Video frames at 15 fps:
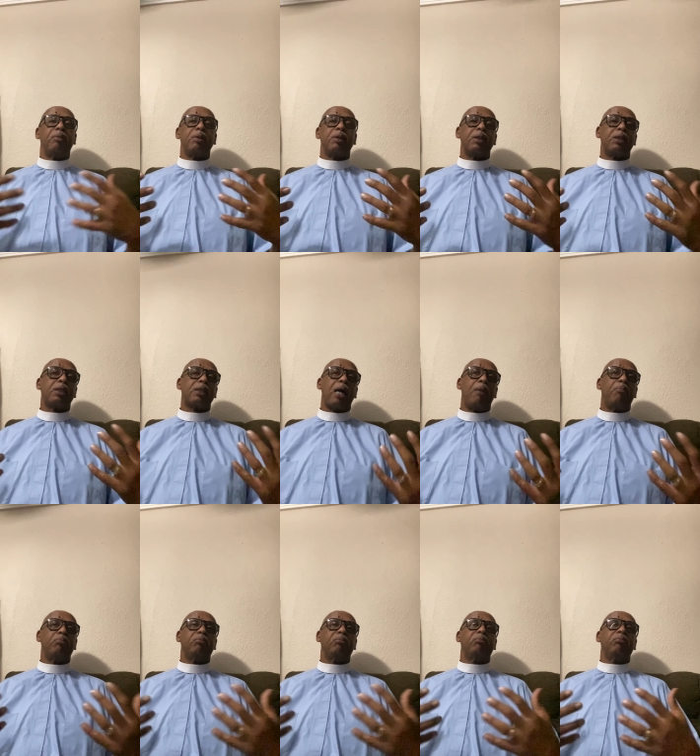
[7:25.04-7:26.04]

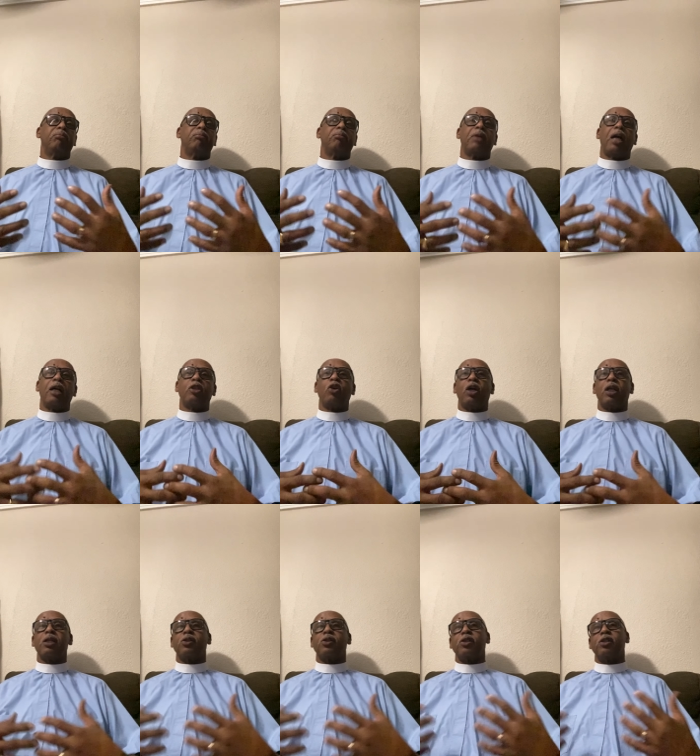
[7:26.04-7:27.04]
Some are not
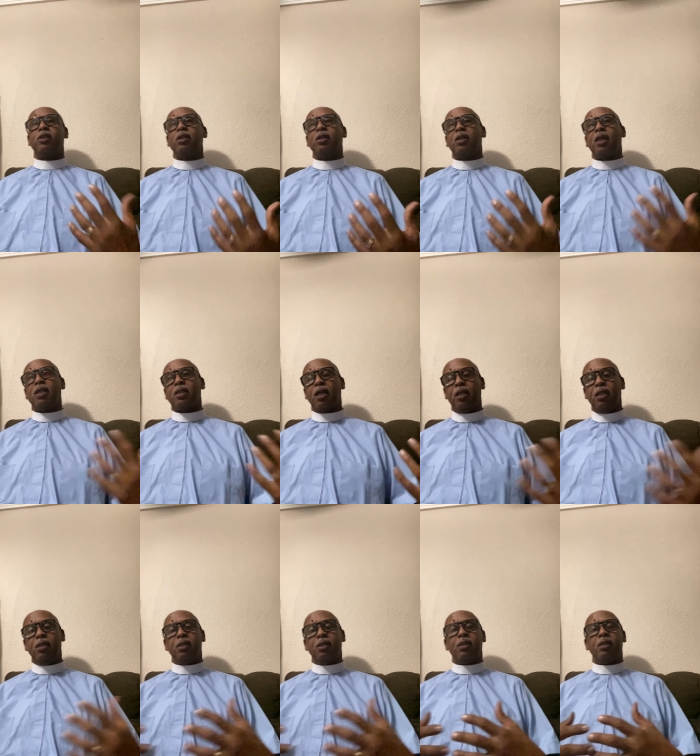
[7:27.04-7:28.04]
as good as
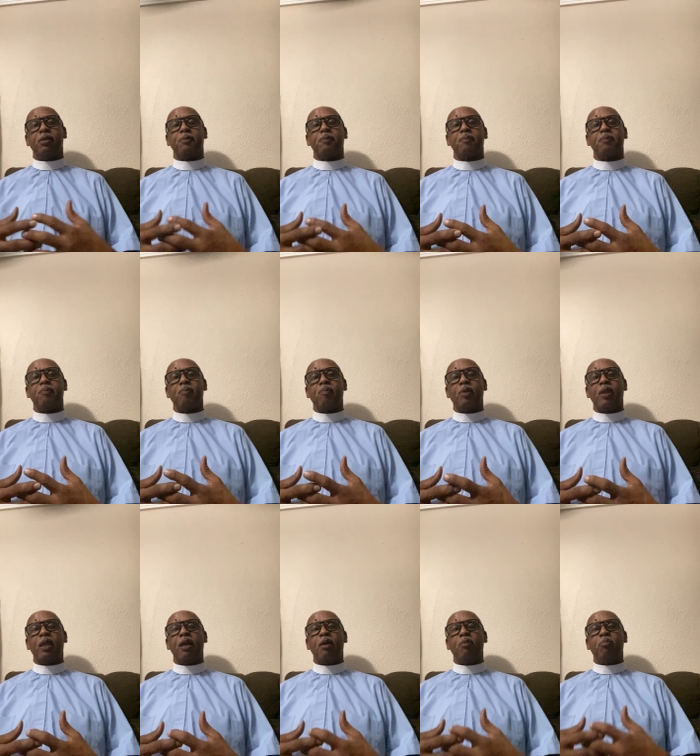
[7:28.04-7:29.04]
others.
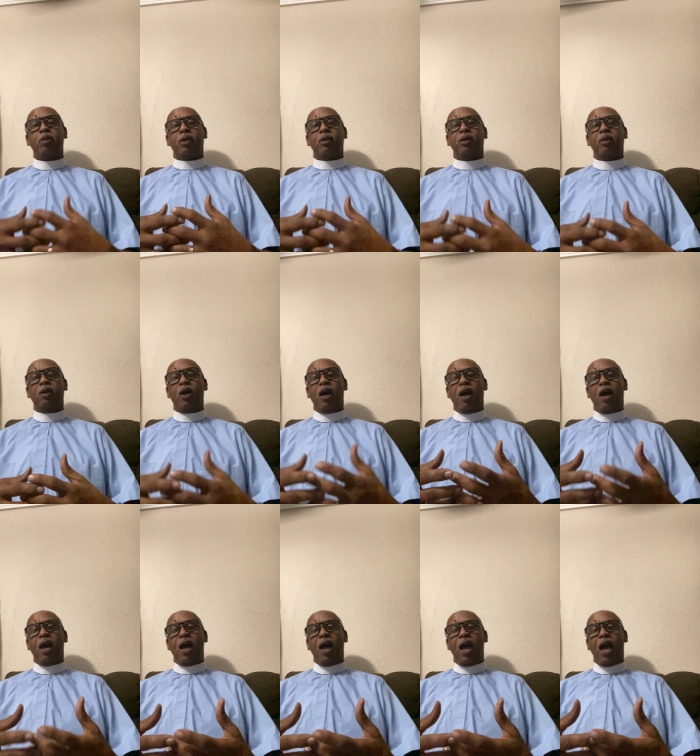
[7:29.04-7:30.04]
But
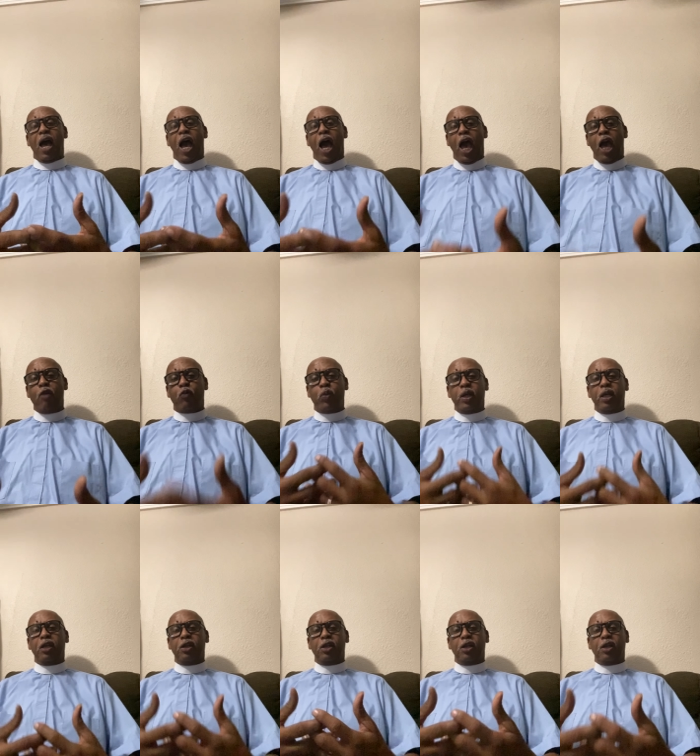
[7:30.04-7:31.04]
if
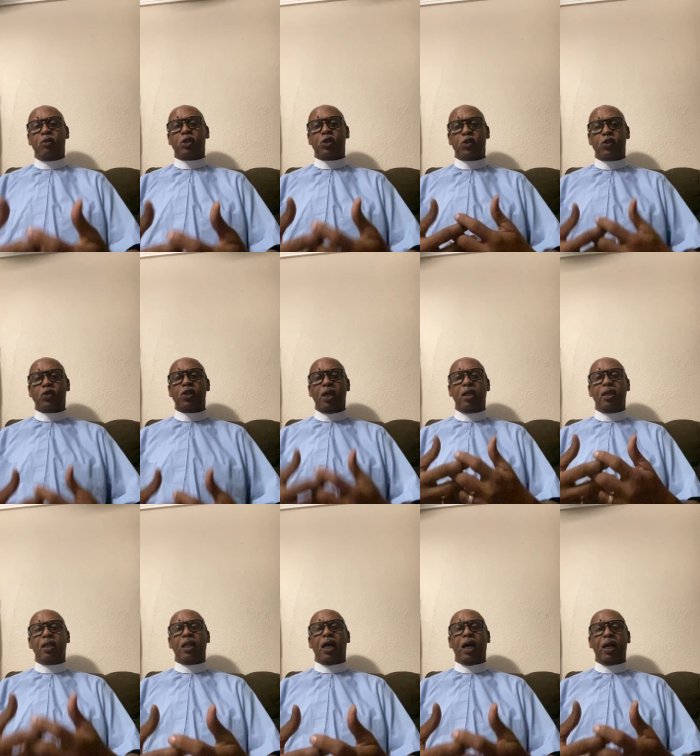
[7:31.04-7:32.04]
we say,
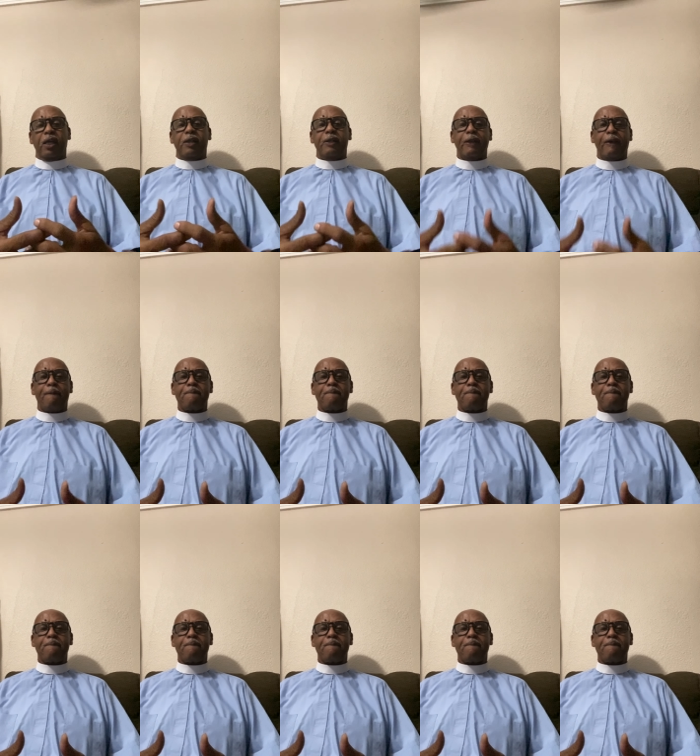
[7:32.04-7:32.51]
like